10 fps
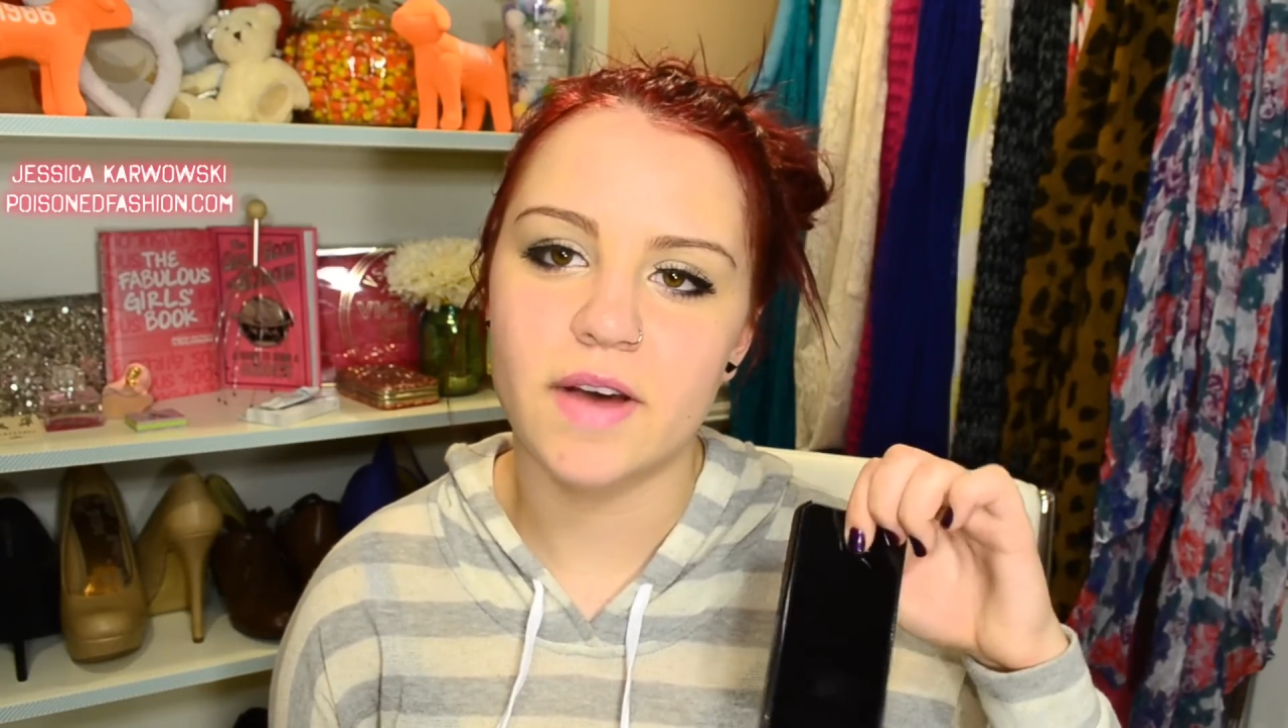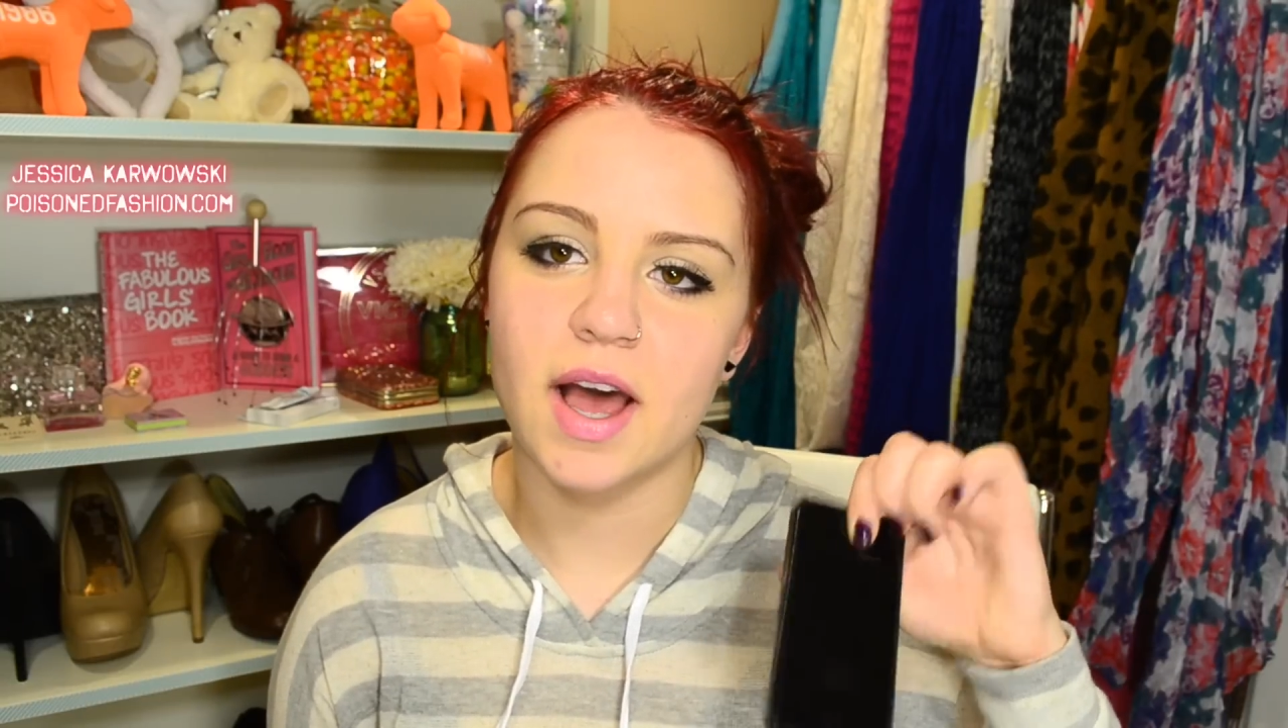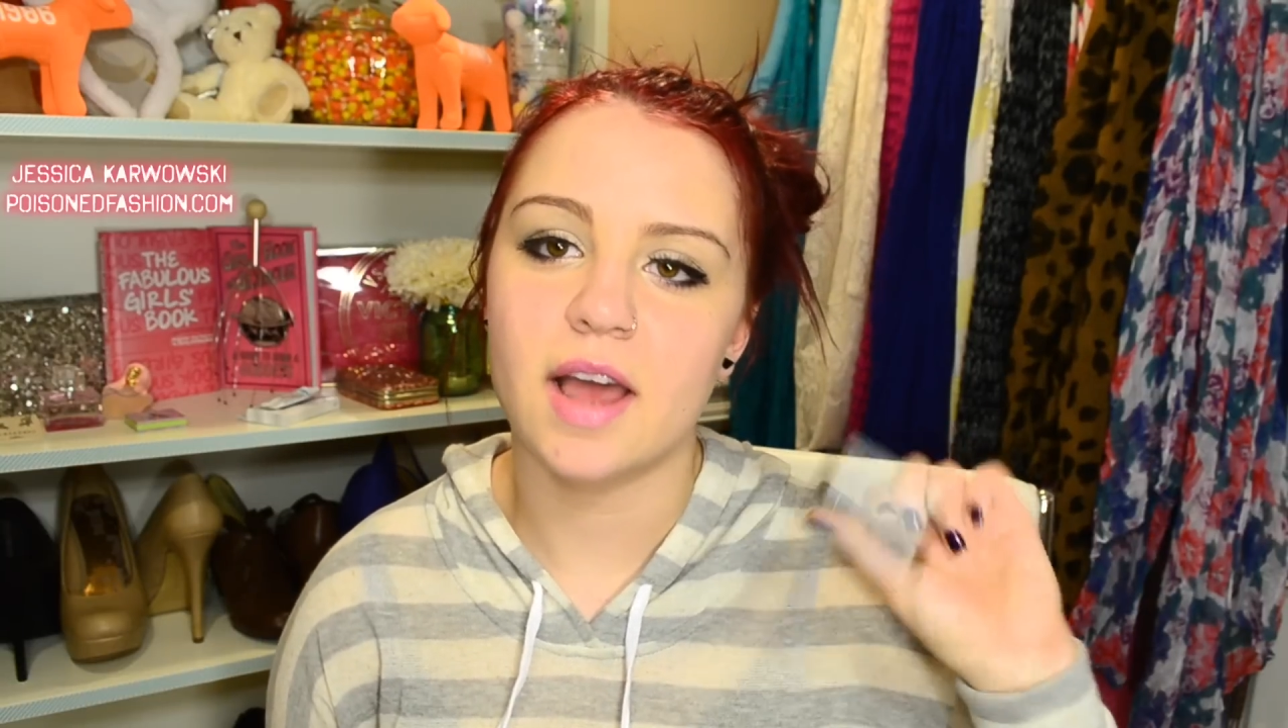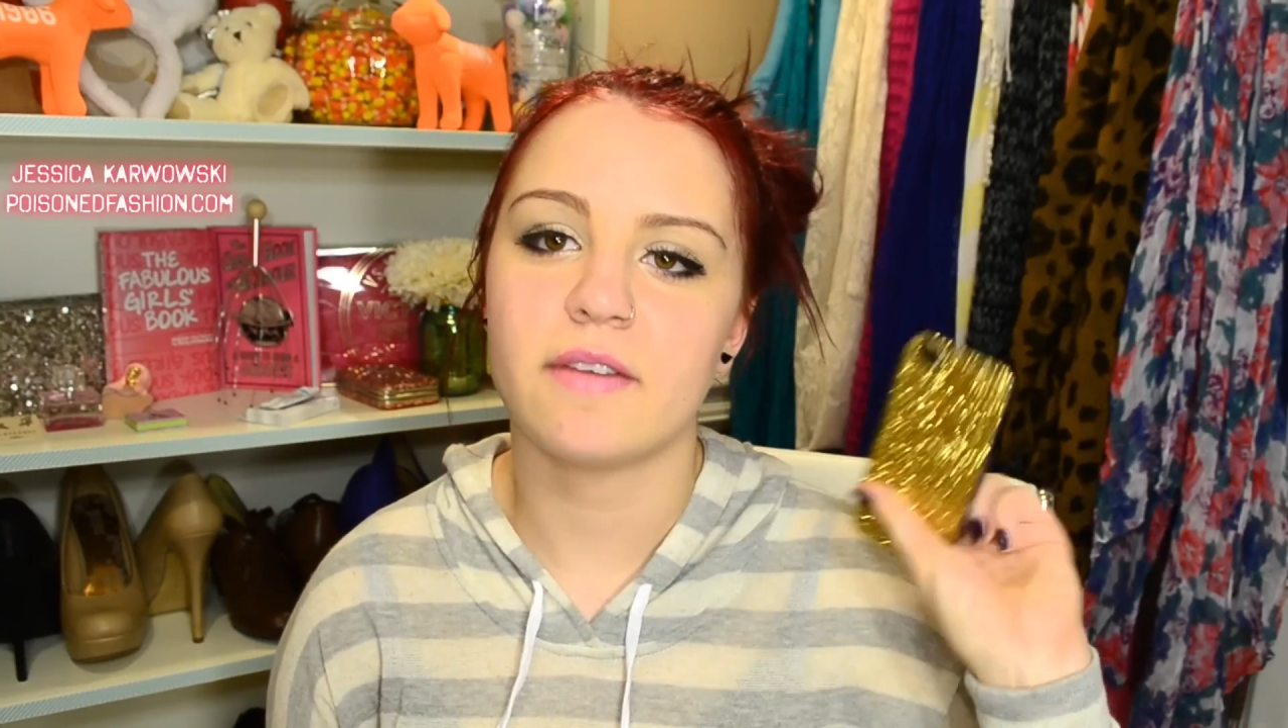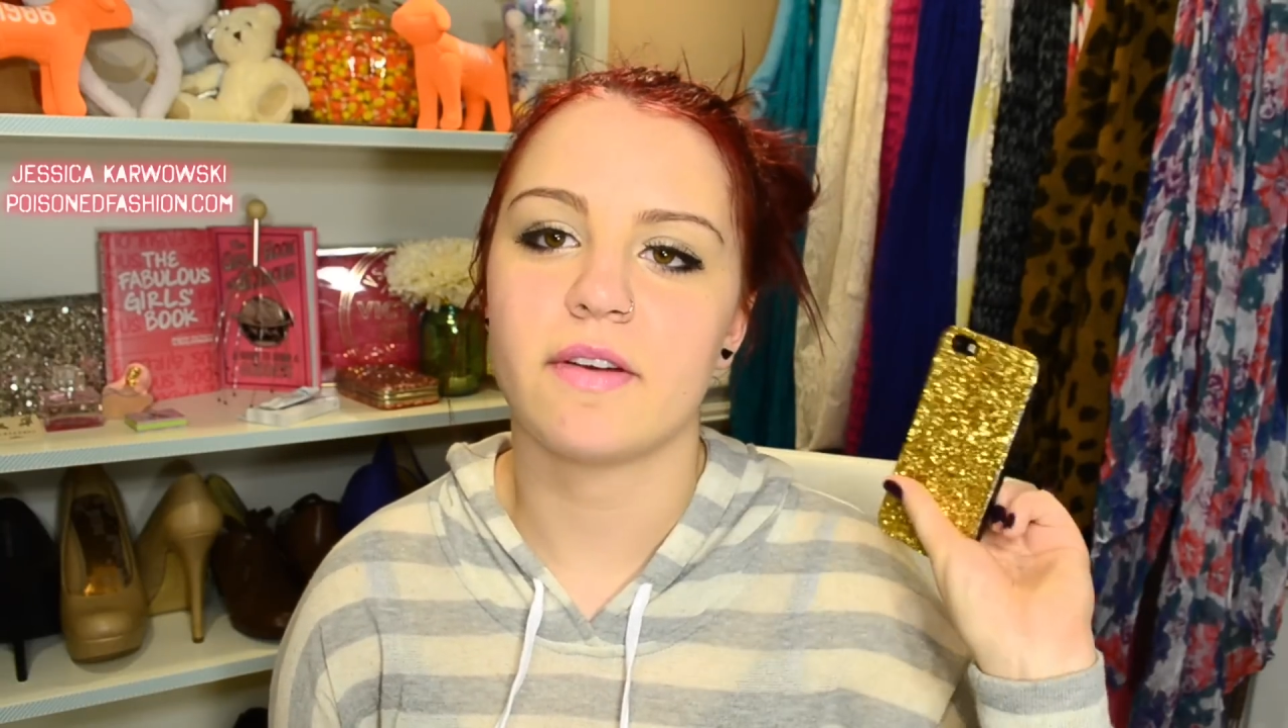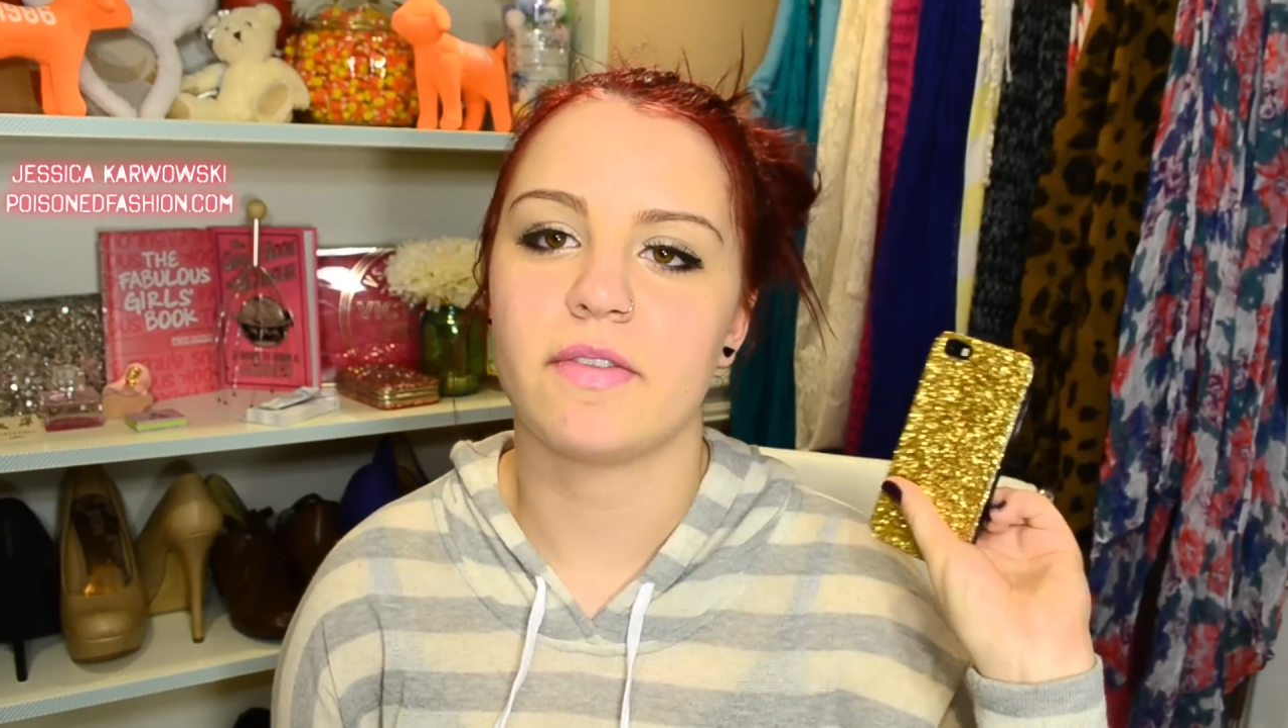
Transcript: 5,